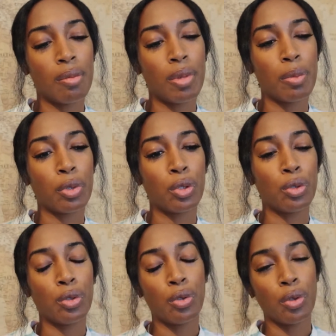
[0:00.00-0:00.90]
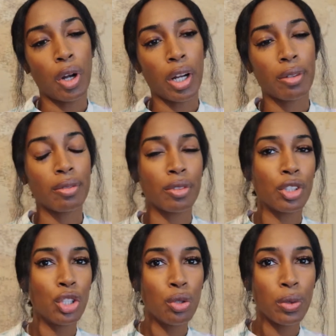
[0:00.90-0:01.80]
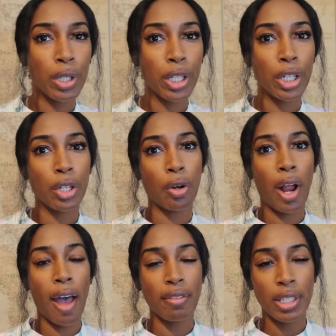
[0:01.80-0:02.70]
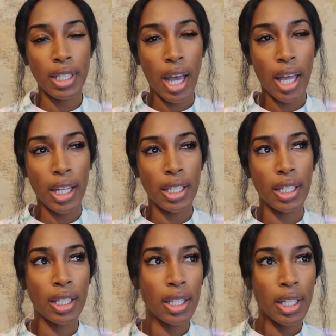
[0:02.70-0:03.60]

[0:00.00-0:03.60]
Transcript: people who are newer or haven't done,